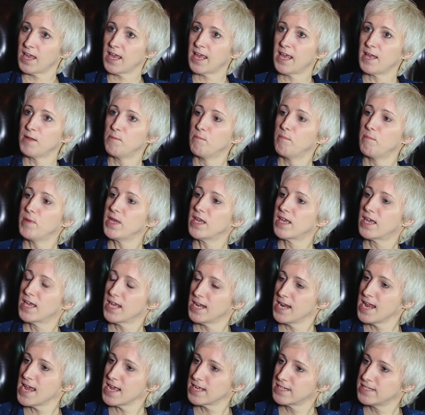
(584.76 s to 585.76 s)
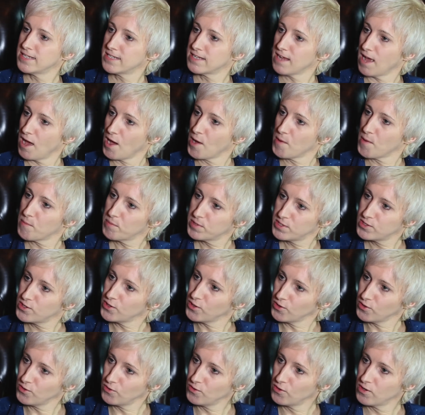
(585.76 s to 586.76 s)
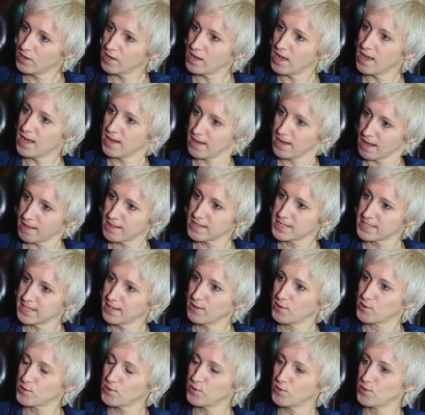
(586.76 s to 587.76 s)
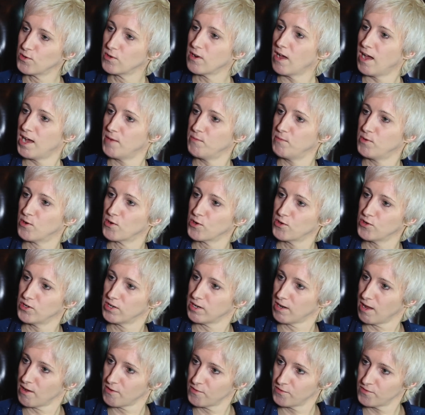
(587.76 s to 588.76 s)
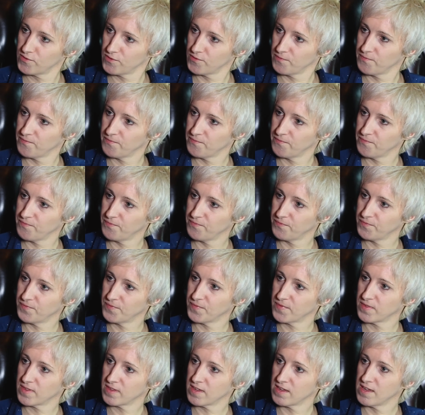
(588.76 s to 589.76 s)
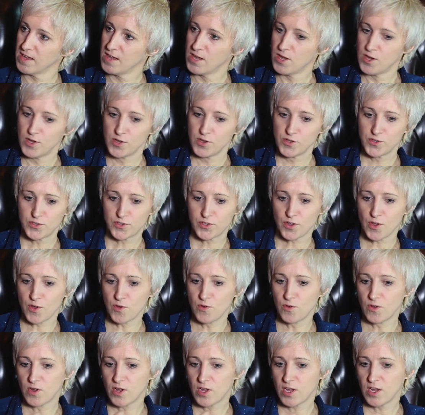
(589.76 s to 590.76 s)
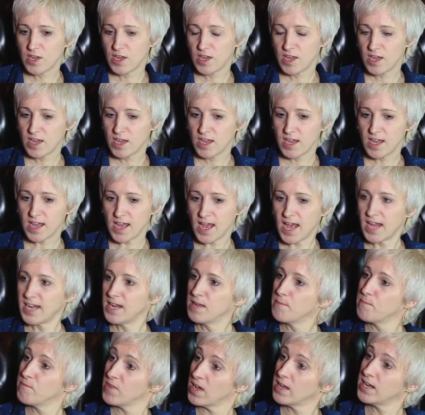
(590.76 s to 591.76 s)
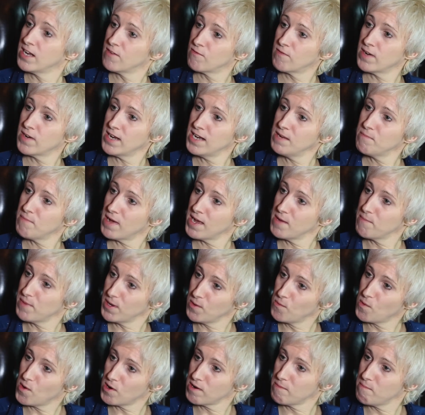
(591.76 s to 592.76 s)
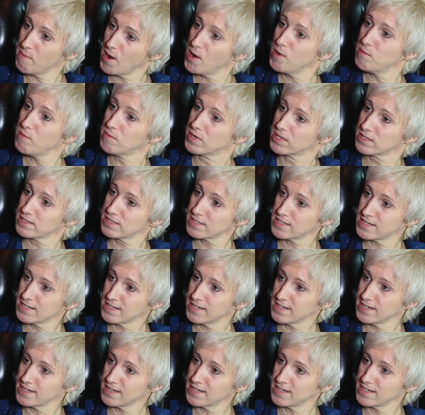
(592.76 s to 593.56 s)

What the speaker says: can be connected up to another single thought, I'm not good enough. So, and it really might be one moment